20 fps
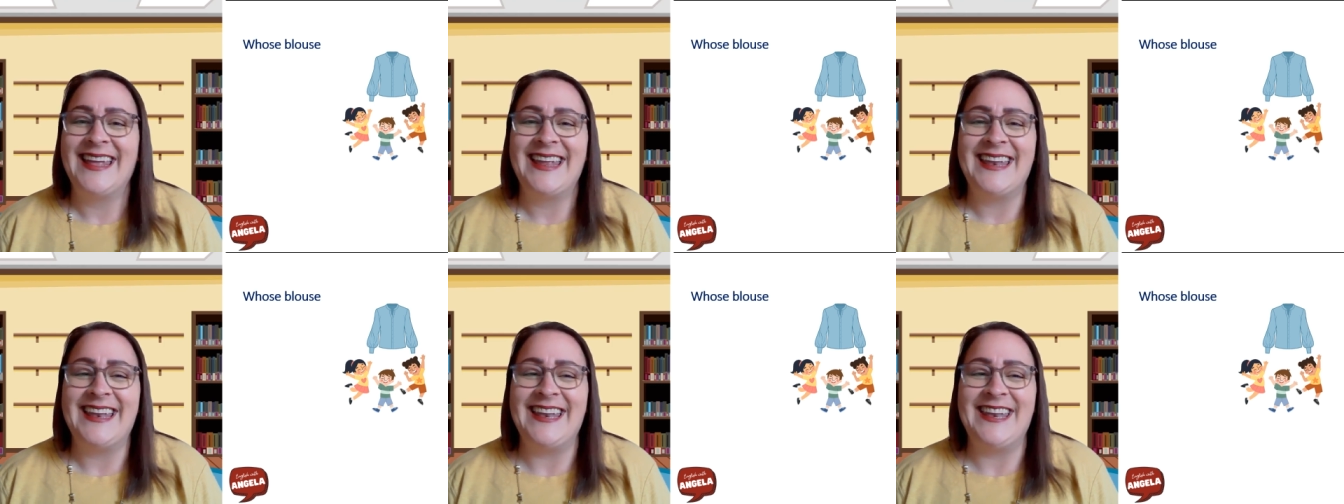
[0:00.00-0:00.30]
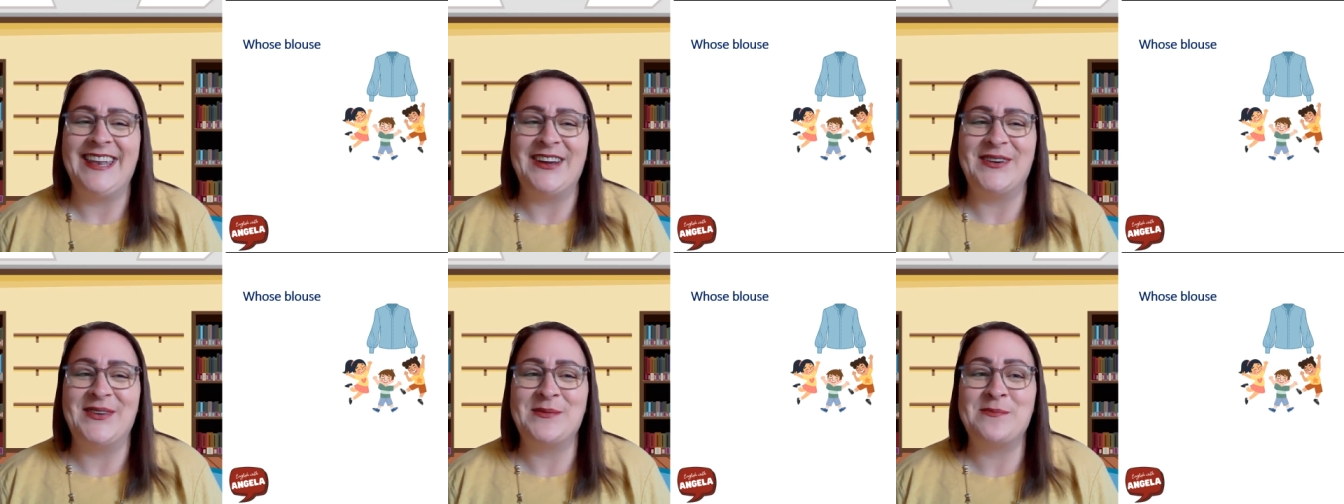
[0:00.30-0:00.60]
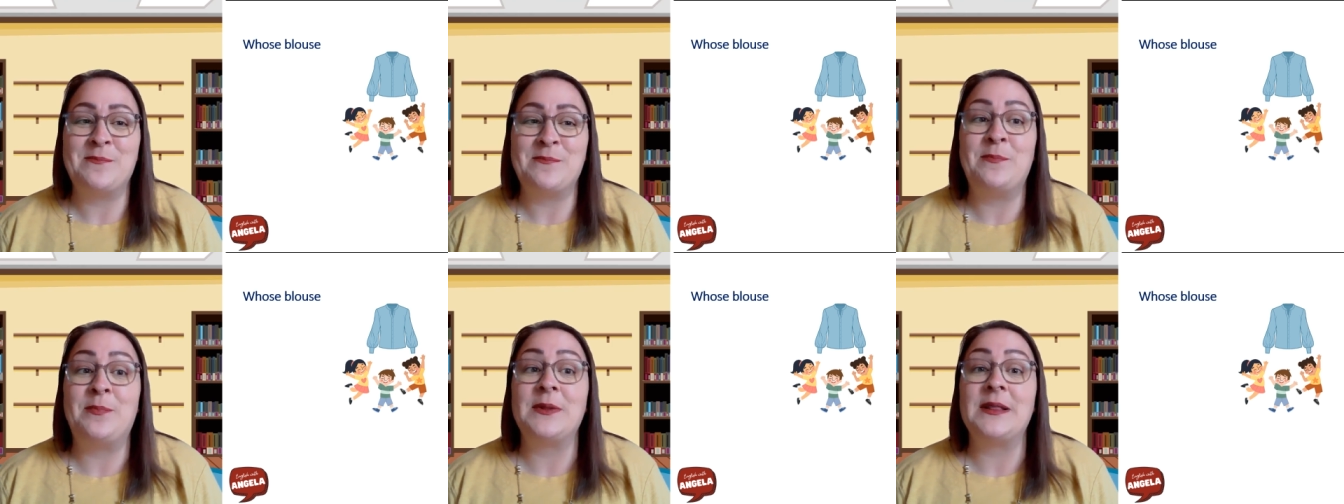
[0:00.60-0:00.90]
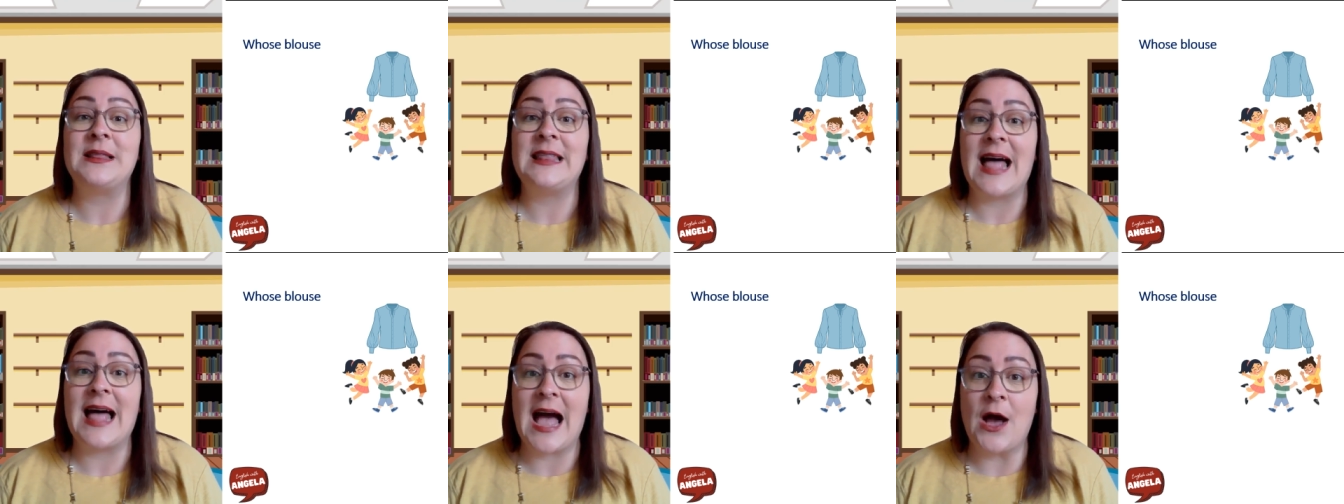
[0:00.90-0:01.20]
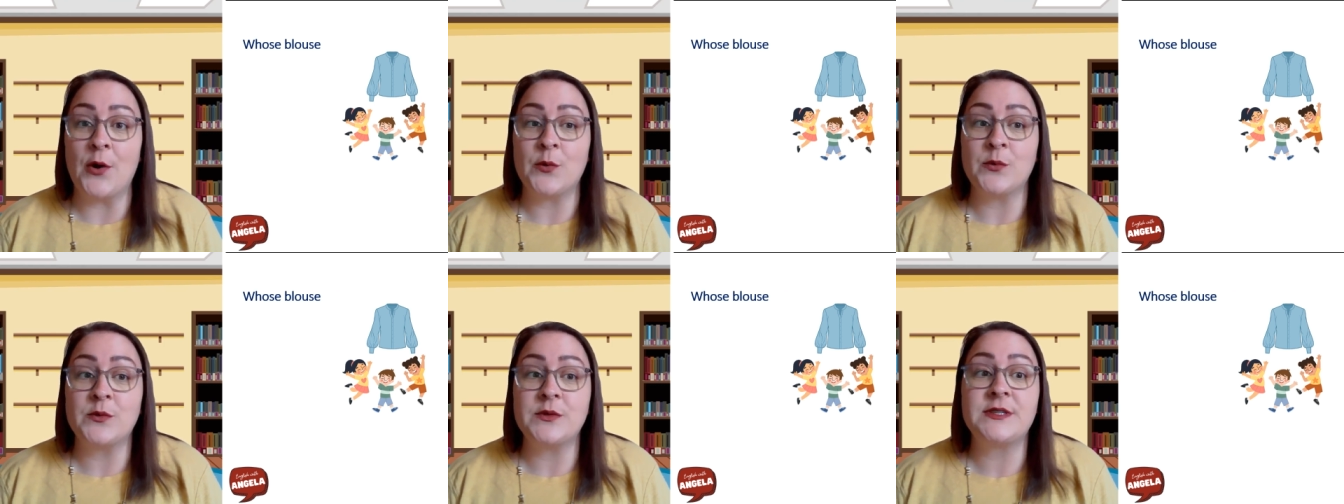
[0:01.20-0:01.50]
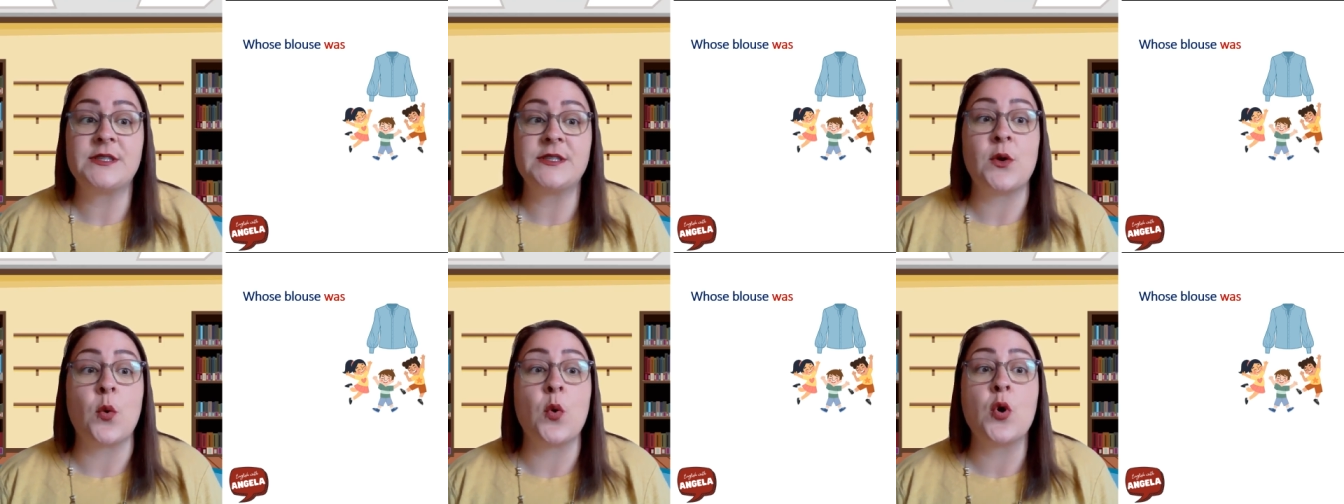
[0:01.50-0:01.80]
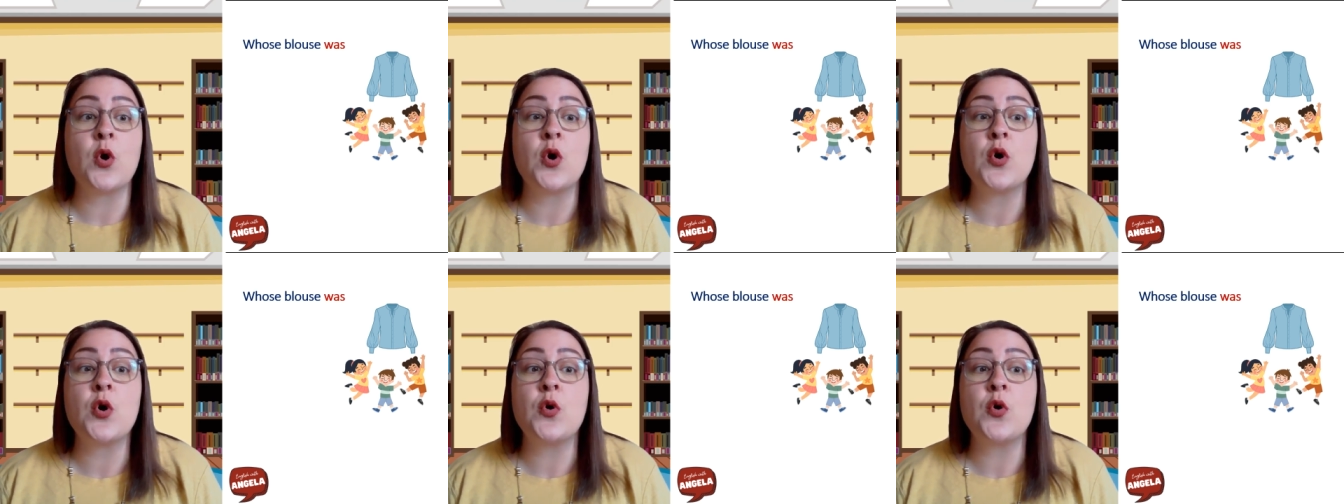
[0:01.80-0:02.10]
No, blouse. So
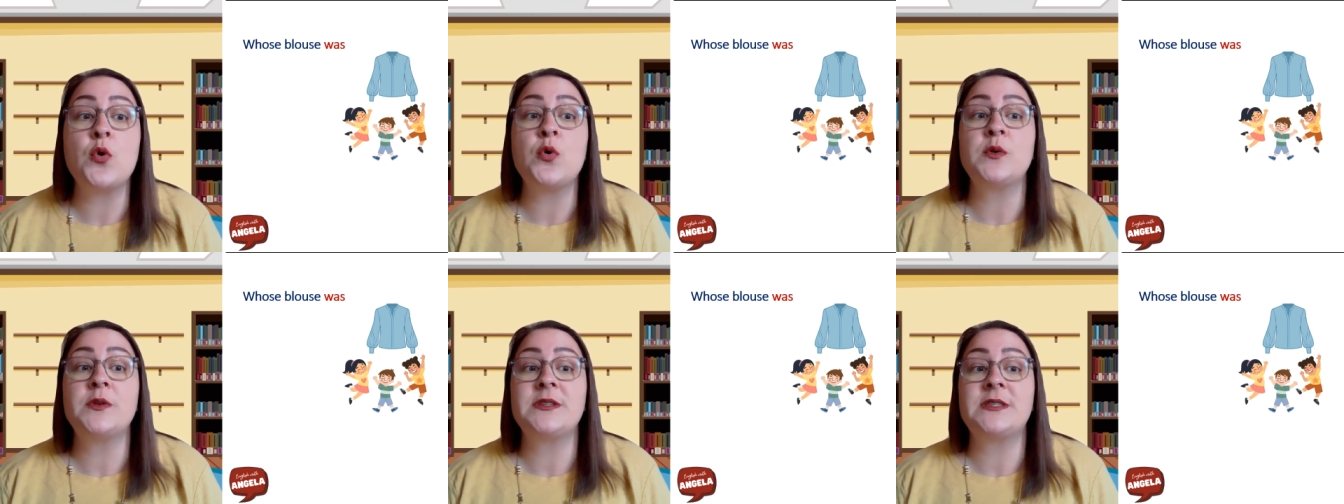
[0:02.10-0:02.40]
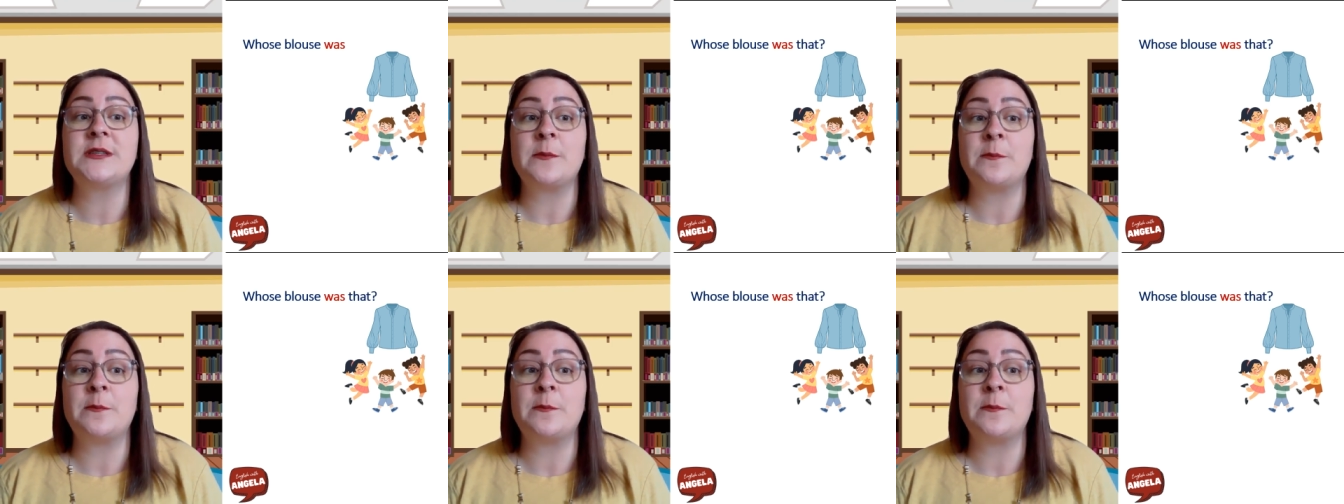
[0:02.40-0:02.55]
whose